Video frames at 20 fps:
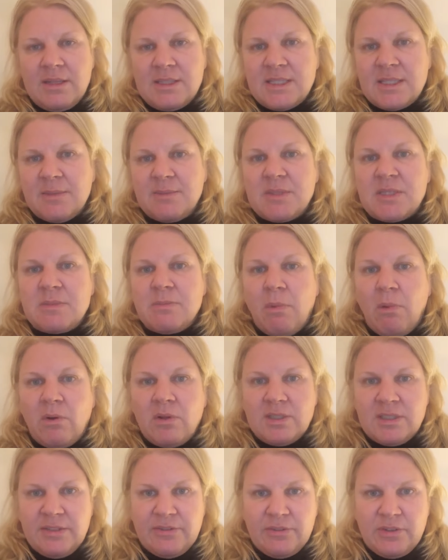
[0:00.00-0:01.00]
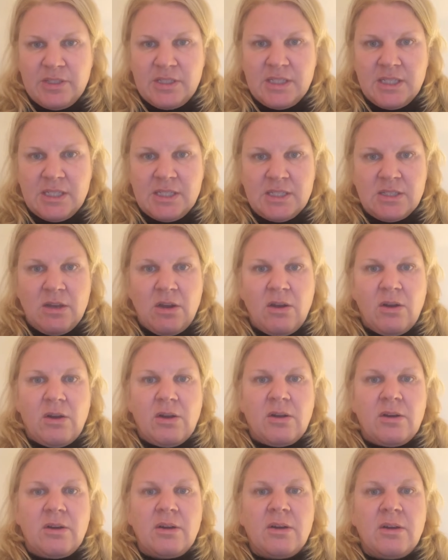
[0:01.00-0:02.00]
some small differences
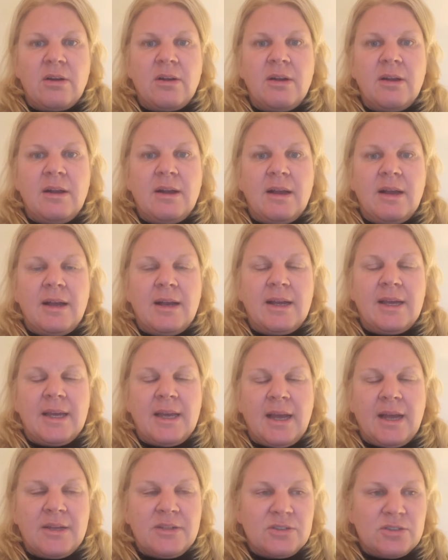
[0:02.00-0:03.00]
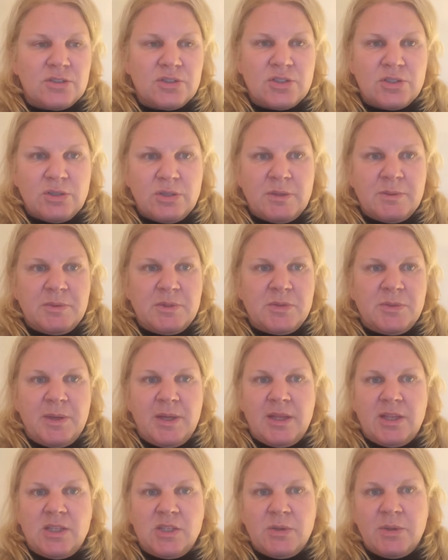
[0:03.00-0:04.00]
are understood
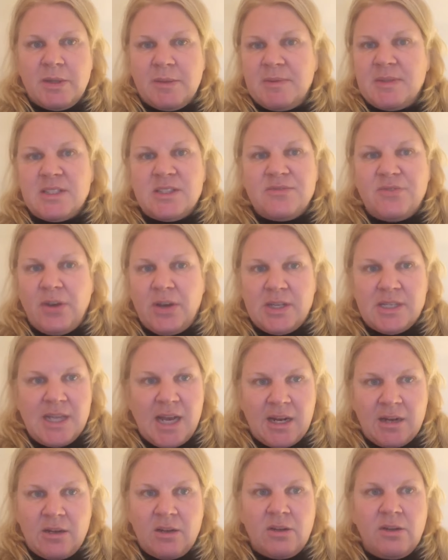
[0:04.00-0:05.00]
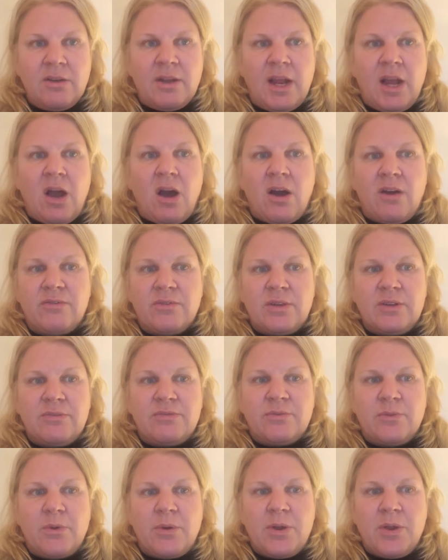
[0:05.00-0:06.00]
between the two of them. This is very technical, and I offer it
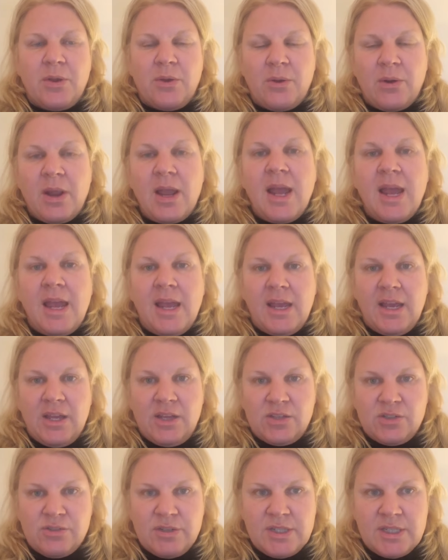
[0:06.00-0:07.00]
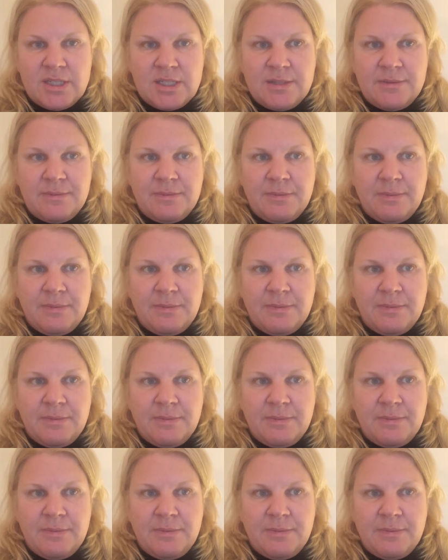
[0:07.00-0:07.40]
for your interest.